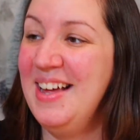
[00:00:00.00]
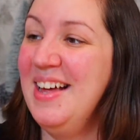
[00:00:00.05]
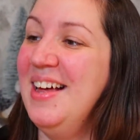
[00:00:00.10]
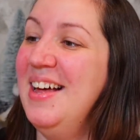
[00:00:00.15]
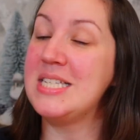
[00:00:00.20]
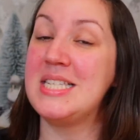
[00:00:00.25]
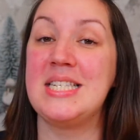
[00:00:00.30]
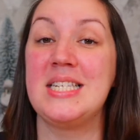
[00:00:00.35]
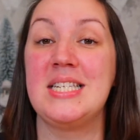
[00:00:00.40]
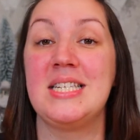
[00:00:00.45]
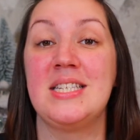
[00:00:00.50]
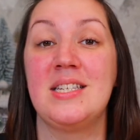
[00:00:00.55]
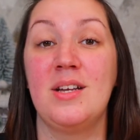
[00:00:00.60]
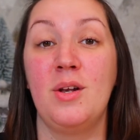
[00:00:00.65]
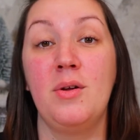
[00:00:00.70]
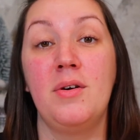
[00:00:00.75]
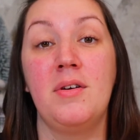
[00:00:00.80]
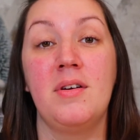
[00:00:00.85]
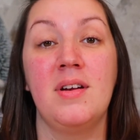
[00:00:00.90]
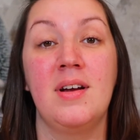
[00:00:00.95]
This is
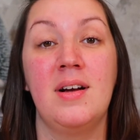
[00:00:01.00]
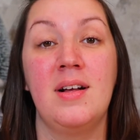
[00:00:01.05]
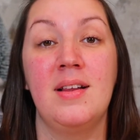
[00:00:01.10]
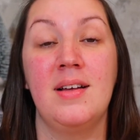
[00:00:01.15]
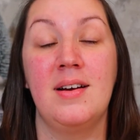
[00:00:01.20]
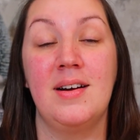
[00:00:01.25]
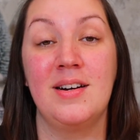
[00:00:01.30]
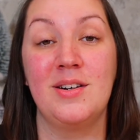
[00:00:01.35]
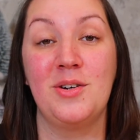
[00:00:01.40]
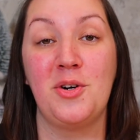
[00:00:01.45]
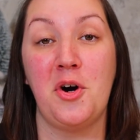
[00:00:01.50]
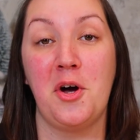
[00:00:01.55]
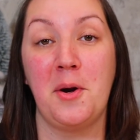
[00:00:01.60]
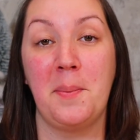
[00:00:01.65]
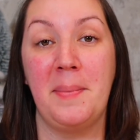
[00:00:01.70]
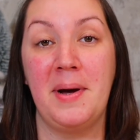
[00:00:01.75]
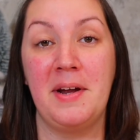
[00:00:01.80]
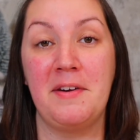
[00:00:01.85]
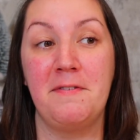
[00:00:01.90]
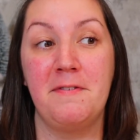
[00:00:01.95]
L'Oréal Accord
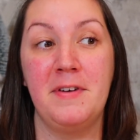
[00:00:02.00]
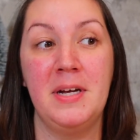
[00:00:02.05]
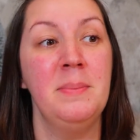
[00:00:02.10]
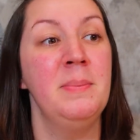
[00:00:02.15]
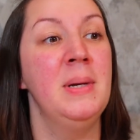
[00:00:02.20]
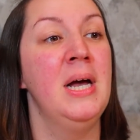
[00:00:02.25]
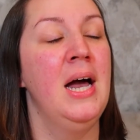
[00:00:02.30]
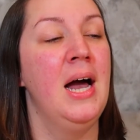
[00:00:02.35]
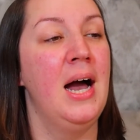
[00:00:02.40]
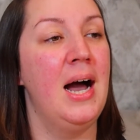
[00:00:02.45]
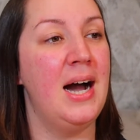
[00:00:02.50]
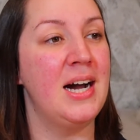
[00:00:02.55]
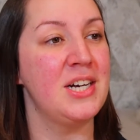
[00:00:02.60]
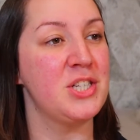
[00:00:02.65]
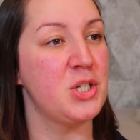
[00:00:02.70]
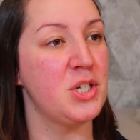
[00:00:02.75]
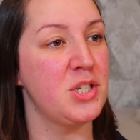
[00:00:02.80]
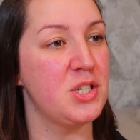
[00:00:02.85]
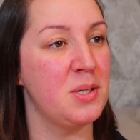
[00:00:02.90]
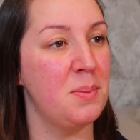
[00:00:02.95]
Parfait. I
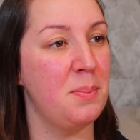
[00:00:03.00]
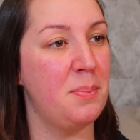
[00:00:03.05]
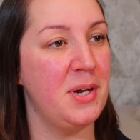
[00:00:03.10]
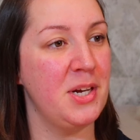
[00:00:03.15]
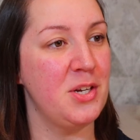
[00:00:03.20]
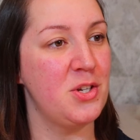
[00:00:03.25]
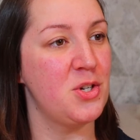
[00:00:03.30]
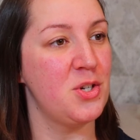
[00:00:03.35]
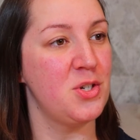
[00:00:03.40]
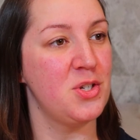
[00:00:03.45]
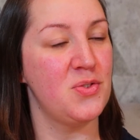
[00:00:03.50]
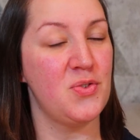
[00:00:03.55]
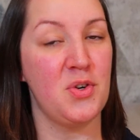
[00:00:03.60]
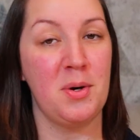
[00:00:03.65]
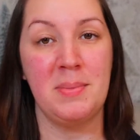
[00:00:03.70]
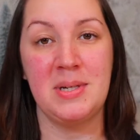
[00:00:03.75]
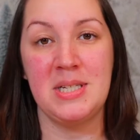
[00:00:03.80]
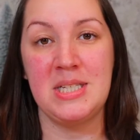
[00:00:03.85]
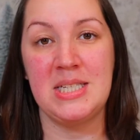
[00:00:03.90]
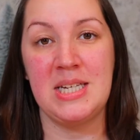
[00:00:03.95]
saw some pictures
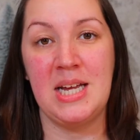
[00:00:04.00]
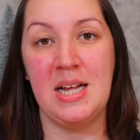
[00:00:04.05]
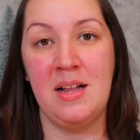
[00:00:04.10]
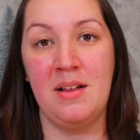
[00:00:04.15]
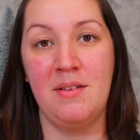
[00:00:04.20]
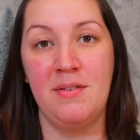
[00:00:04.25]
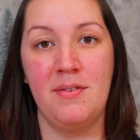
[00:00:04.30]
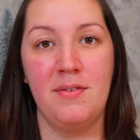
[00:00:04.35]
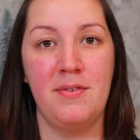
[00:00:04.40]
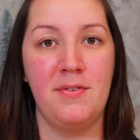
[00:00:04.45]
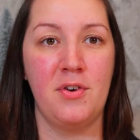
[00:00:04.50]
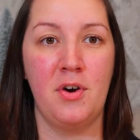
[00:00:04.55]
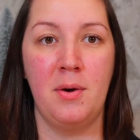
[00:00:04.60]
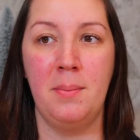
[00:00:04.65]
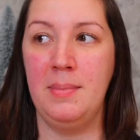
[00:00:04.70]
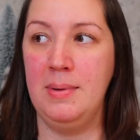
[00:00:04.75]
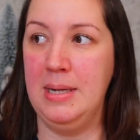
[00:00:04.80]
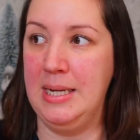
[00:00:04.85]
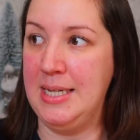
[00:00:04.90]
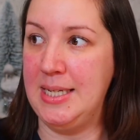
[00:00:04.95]
from myself
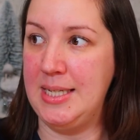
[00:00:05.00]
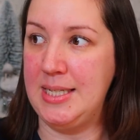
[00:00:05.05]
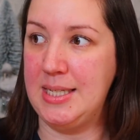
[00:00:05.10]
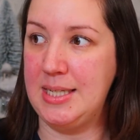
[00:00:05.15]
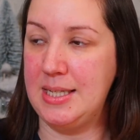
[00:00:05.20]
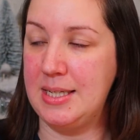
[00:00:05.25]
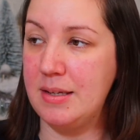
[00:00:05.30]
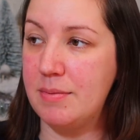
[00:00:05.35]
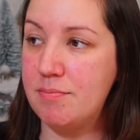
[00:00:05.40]
from like